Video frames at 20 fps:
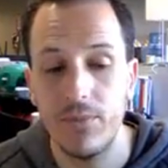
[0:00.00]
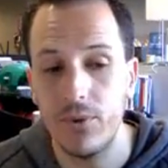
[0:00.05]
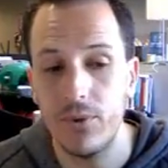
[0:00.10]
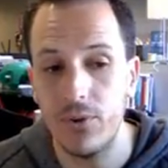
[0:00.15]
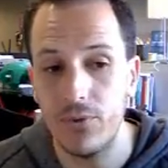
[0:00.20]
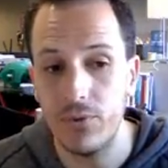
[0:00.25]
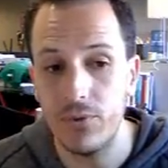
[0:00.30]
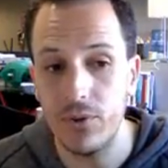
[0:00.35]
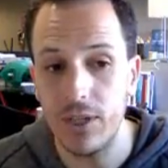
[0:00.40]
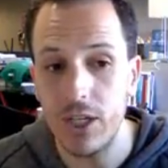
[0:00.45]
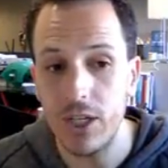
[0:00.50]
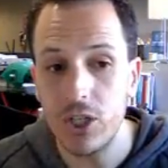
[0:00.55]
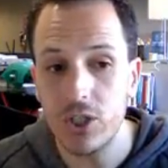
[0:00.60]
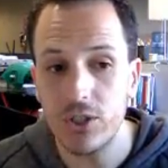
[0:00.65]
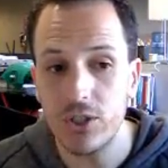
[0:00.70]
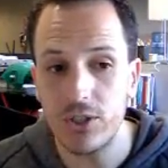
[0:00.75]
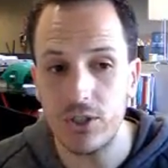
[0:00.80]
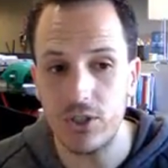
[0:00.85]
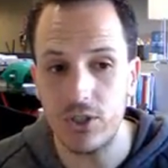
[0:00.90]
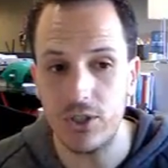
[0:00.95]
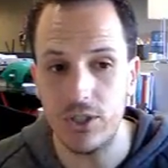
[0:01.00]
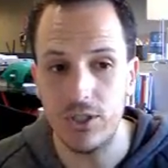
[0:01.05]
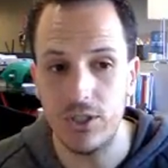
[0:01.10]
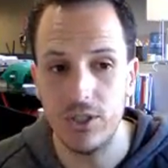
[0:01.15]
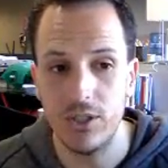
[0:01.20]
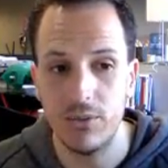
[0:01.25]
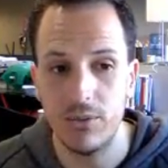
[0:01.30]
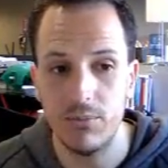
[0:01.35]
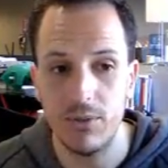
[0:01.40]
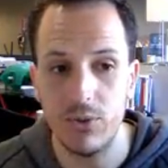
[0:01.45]
or for each collision
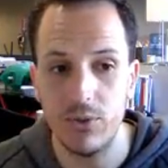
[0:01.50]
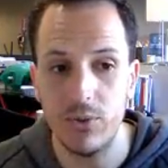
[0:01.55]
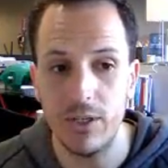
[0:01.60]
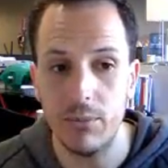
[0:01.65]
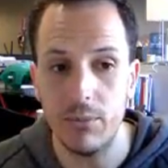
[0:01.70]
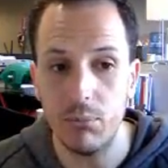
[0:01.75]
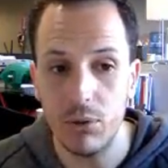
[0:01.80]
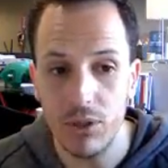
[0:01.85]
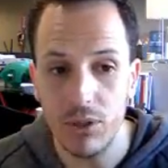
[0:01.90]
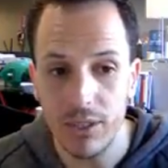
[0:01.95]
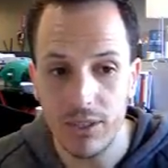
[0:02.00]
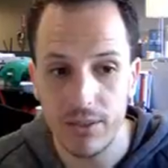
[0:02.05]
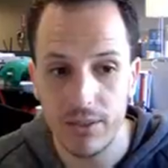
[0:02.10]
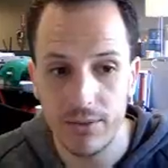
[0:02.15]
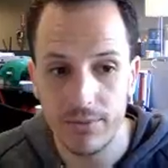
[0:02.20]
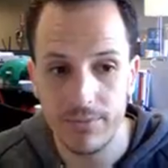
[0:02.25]
between a bullet